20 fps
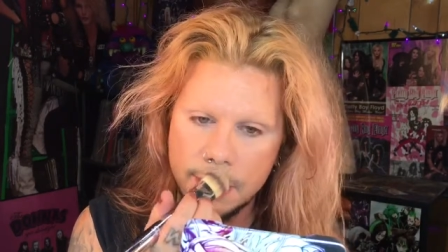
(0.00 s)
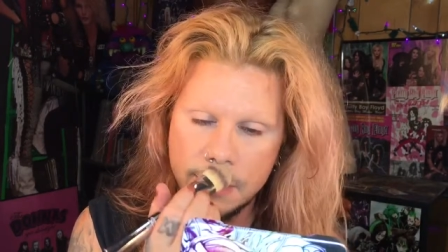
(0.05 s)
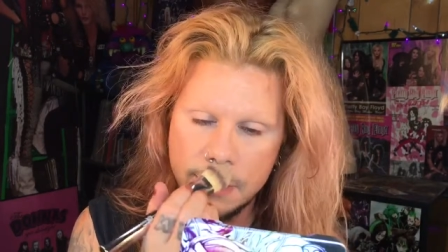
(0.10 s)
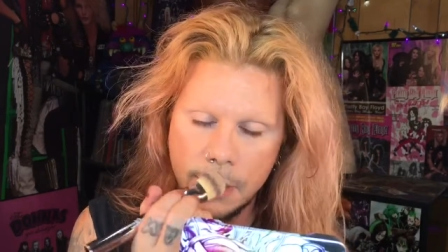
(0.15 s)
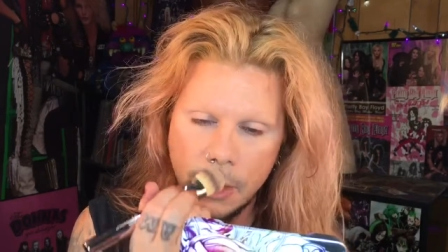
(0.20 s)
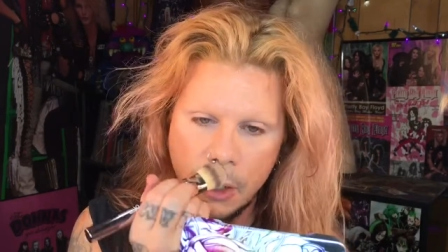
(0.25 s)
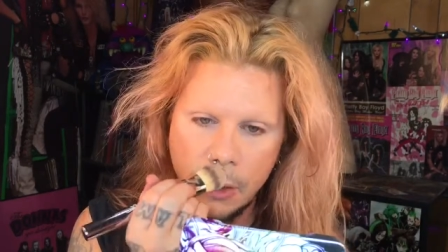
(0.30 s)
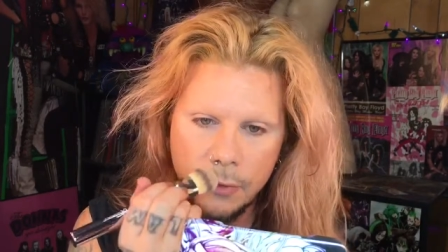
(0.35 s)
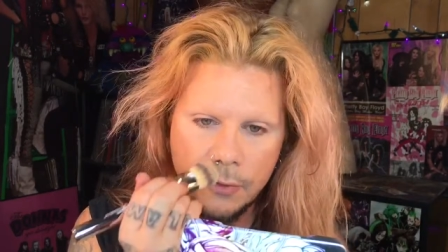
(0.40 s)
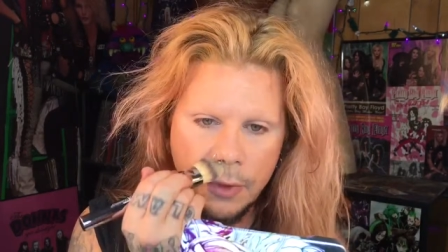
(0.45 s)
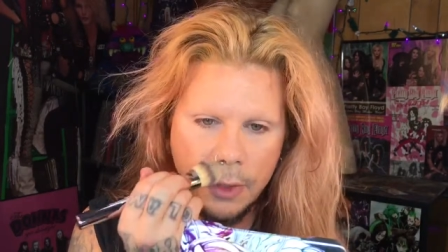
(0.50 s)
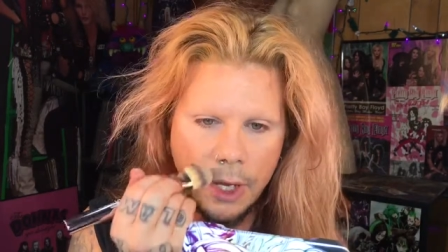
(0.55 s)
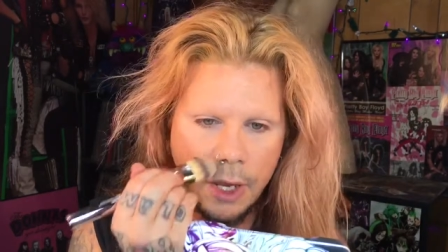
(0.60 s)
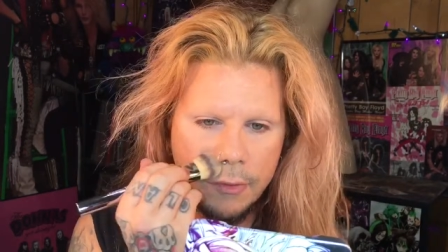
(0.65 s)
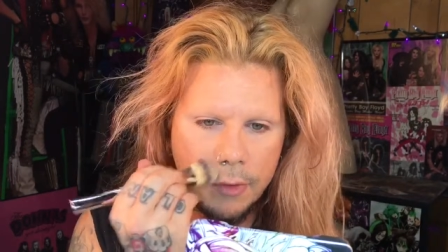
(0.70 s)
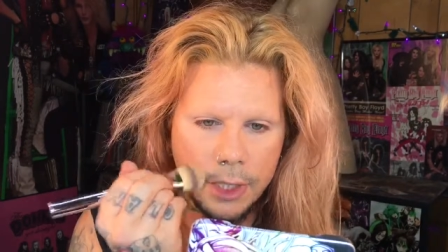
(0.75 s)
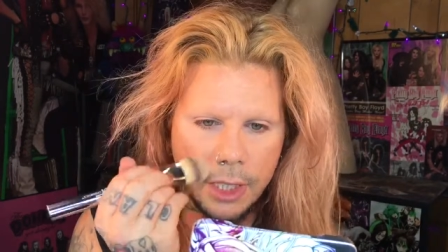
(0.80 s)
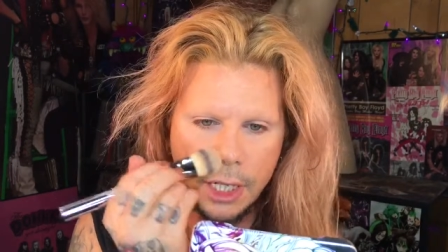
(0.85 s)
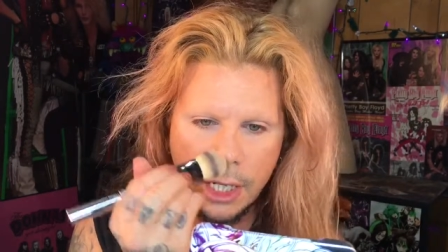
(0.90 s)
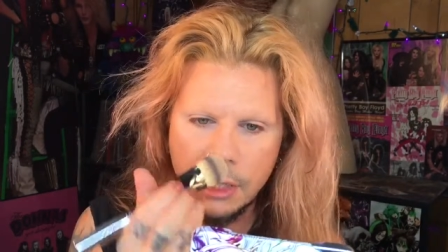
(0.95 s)
So if you
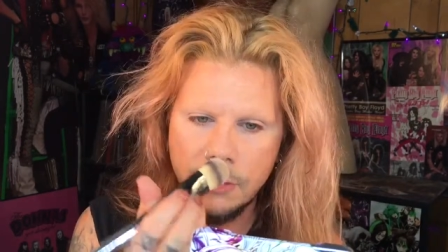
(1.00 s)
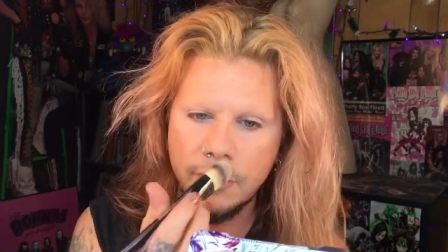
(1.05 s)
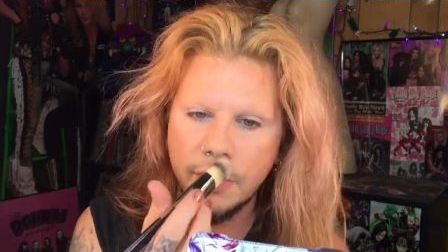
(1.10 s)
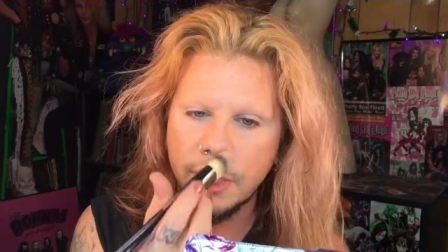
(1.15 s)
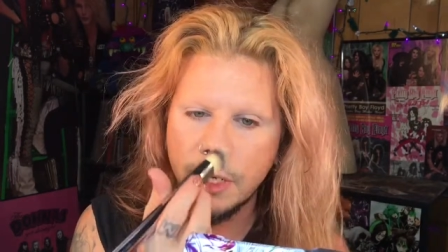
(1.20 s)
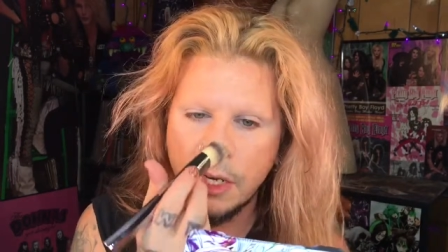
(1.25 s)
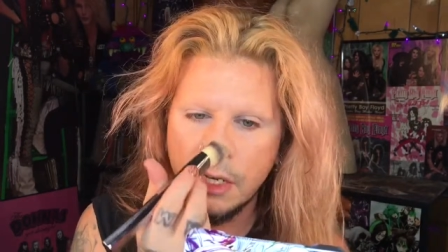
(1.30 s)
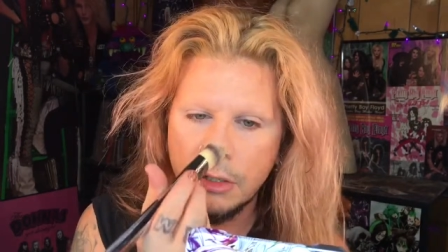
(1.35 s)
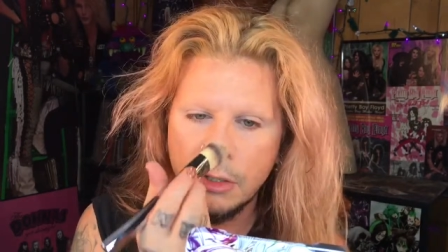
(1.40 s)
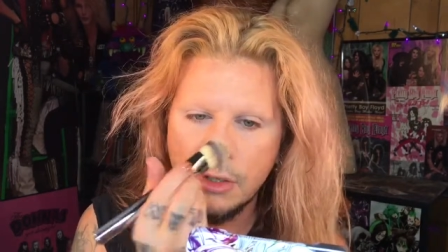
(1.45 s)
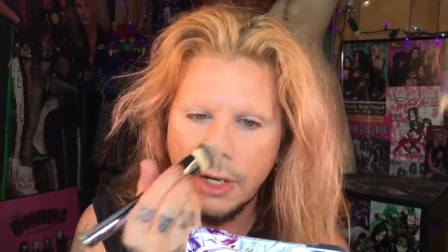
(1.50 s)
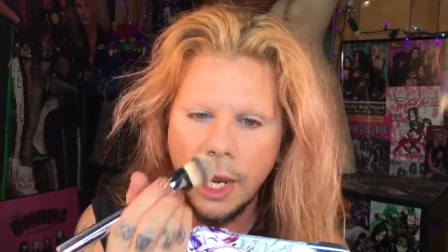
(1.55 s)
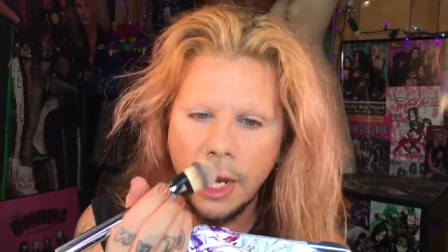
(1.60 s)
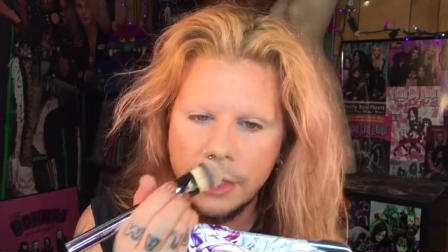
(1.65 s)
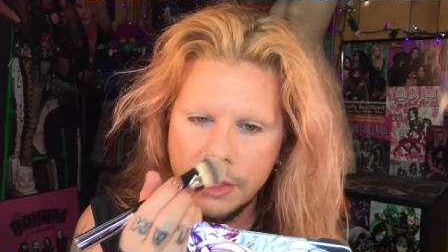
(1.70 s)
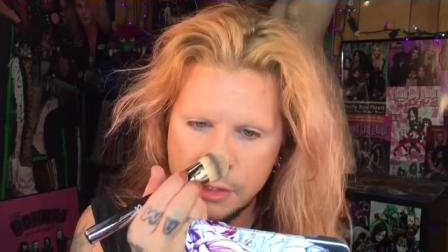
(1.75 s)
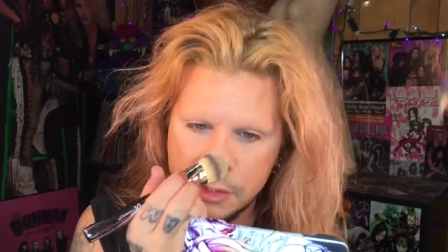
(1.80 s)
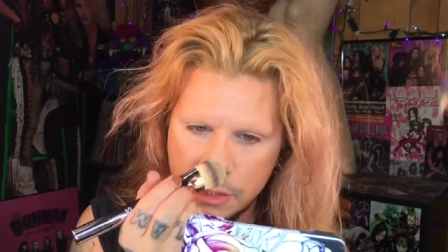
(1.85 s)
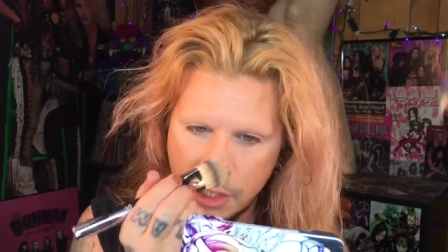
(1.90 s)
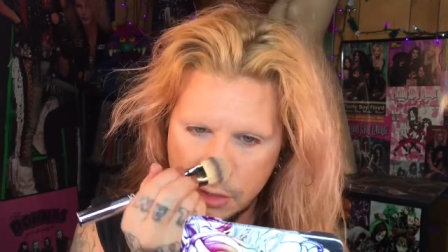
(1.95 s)
have any kind of like under
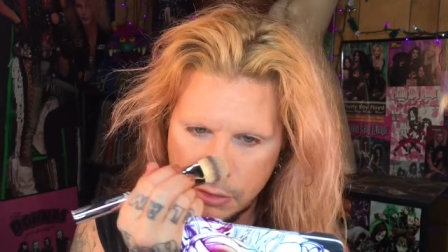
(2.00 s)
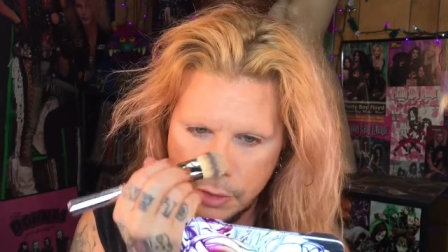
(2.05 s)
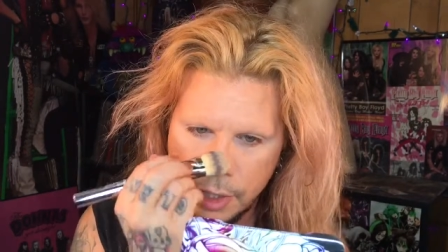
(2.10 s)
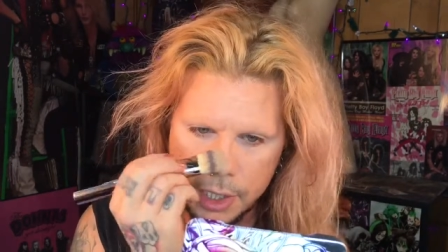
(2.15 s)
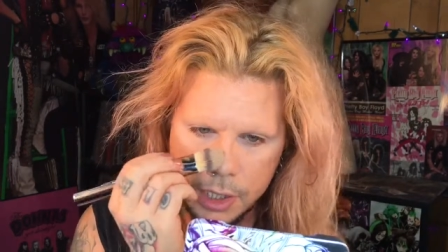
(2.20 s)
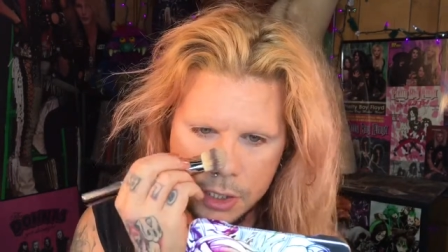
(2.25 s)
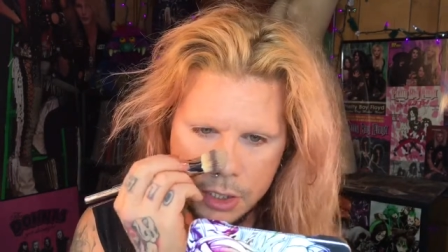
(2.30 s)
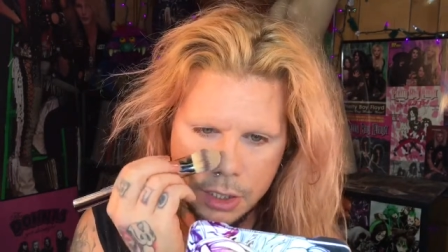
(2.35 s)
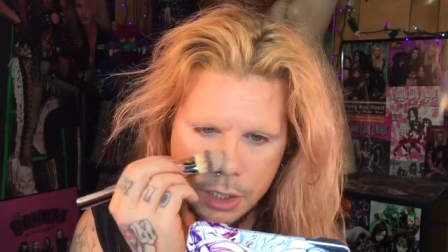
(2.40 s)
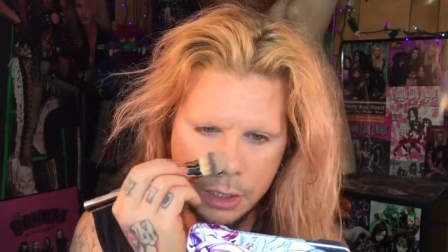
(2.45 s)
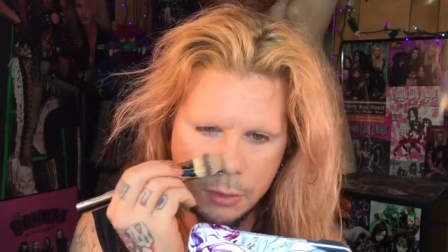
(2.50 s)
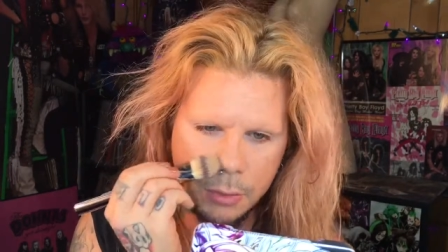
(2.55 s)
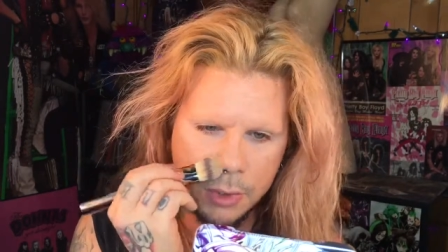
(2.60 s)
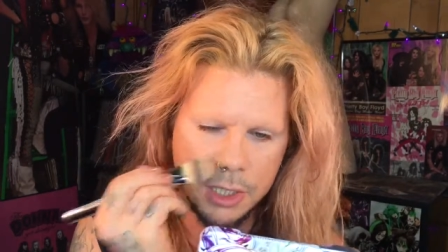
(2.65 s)
eye discoloration,